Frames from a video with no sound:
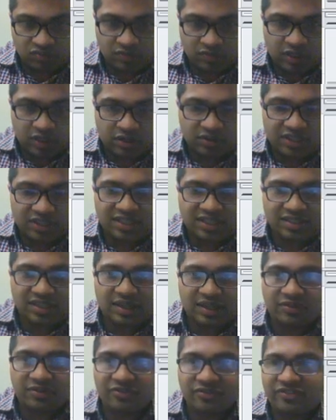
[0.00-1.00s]
Now these
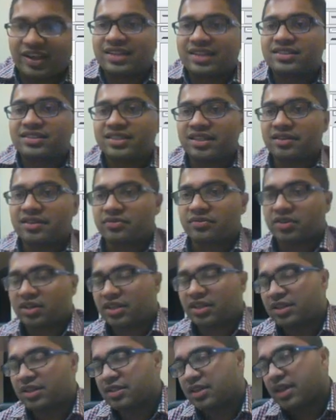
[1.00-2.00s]
are fancy
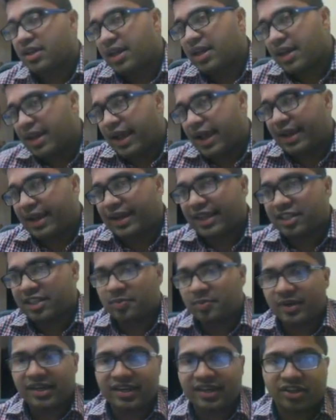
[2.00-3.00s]
words, I'll
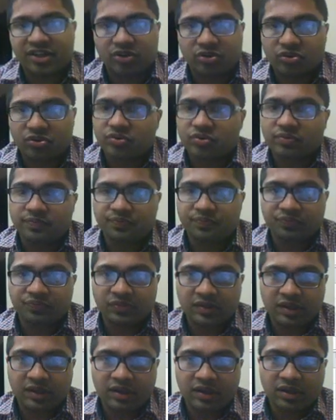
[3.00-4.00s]
explain it to you.
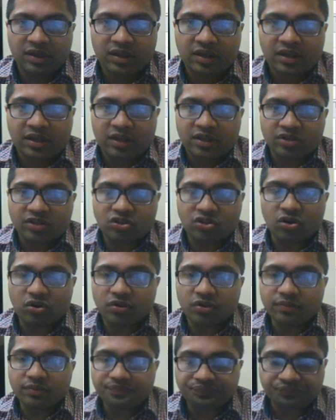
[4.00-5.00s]

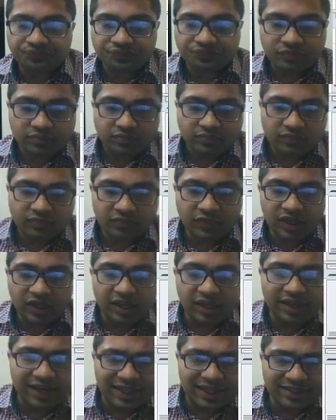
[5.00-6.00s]
So
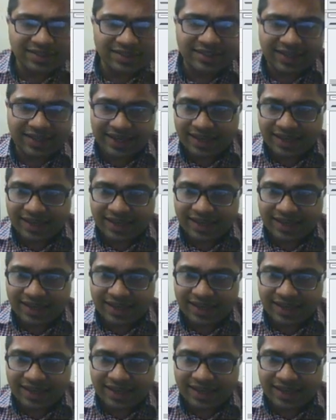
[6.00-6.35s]
let's